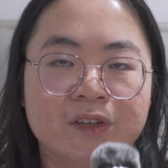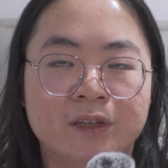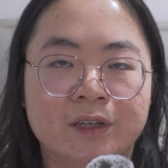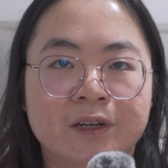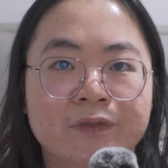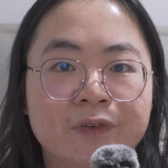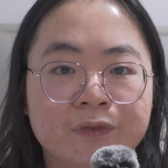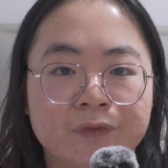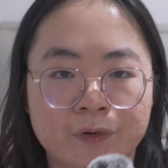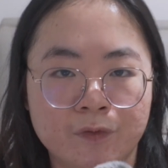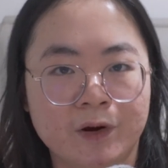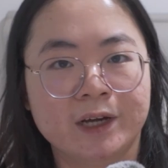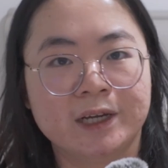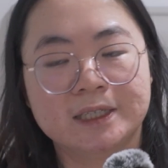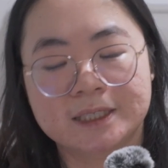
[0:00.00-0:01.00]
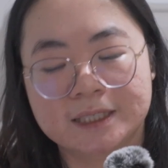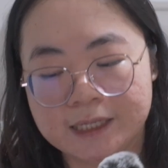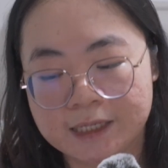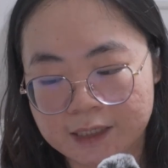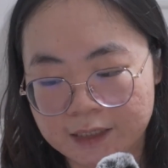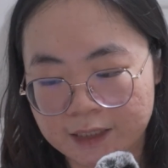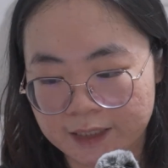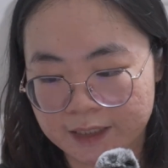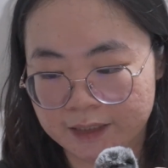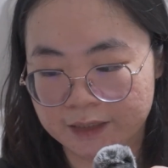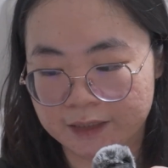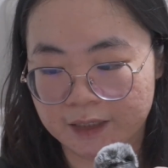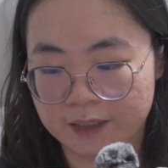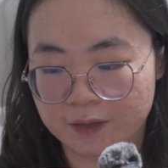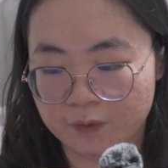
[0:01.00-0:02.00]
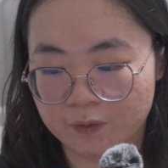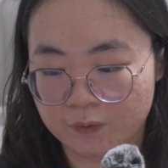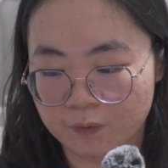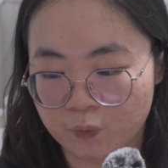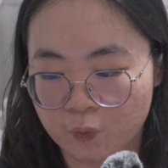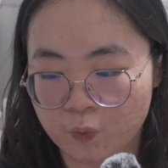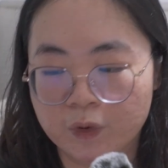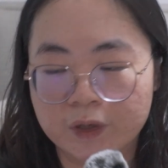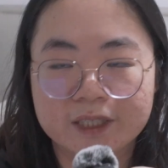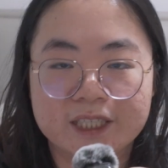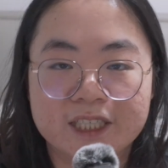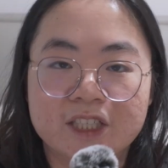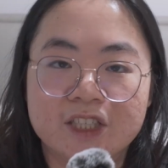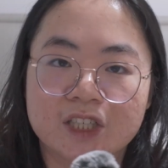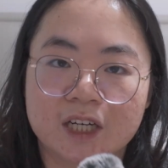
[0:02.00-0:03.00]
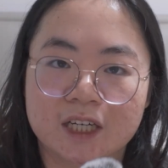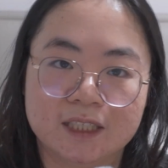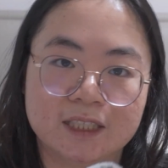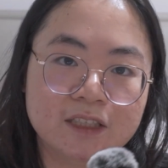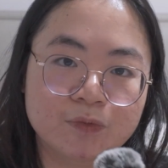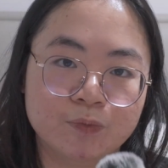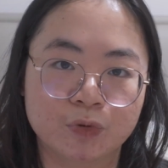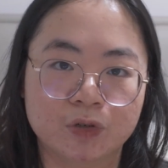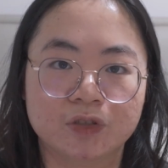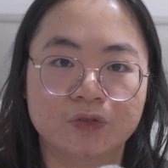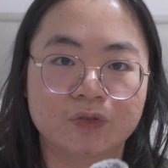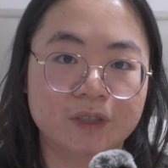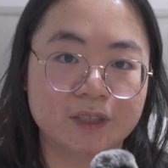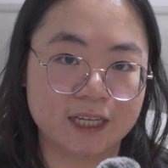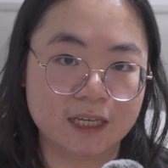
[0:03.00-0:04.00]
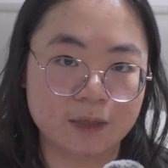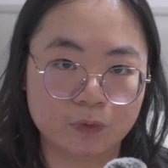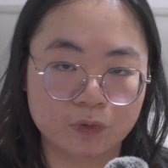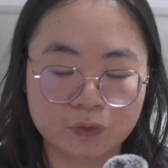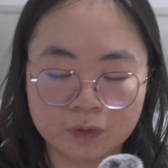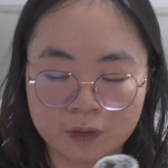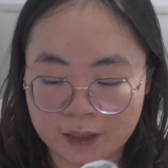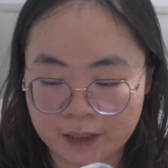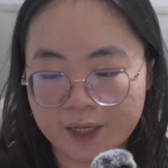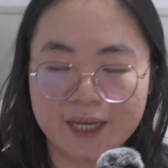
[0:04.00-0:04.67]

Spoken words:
enough variety in what each artist brought to the table,